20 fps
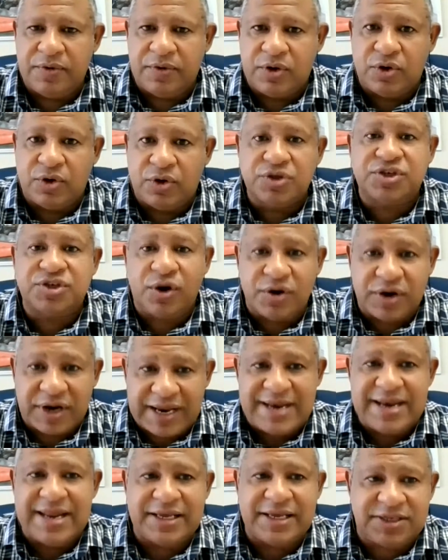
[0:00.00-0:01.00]
goods are
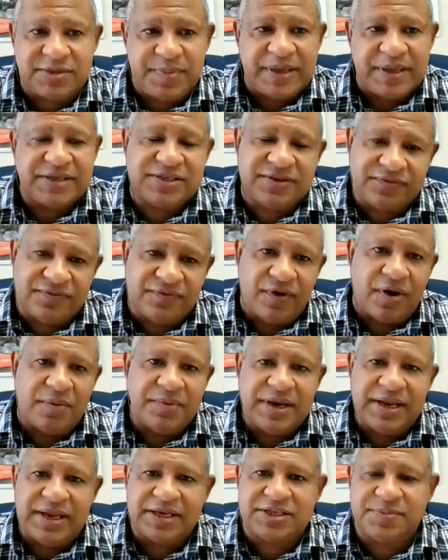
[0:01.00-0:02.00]
already expensive.
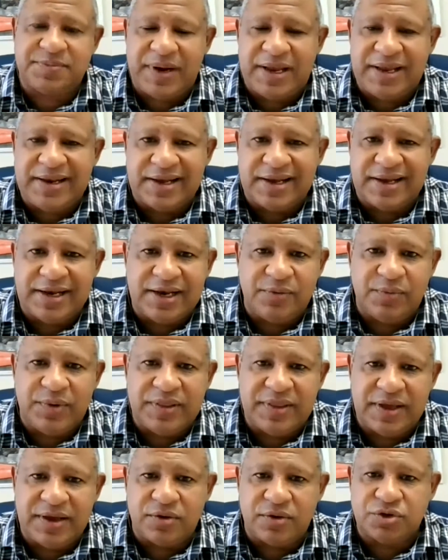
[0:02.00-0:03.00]
Harmony explained earlier, when
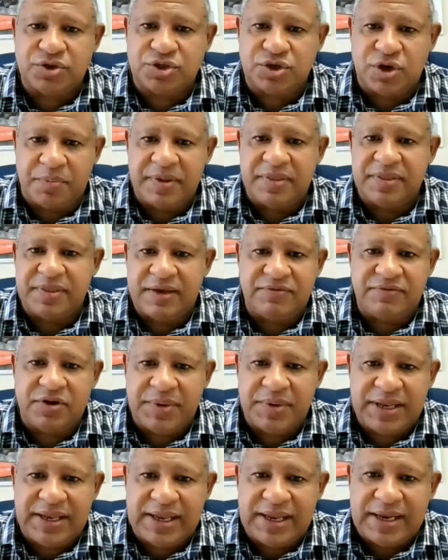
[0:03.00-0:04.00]
they go shopping, they have to
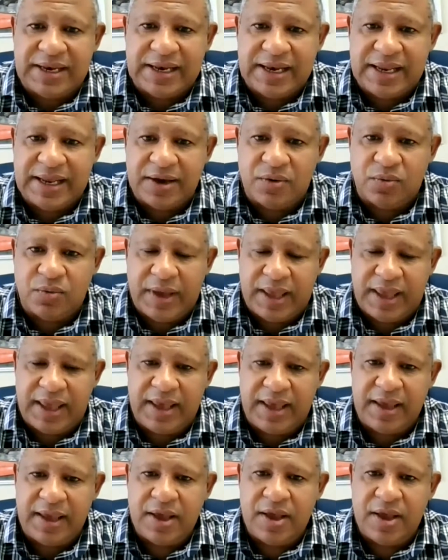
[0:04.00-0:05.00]
be keenly aware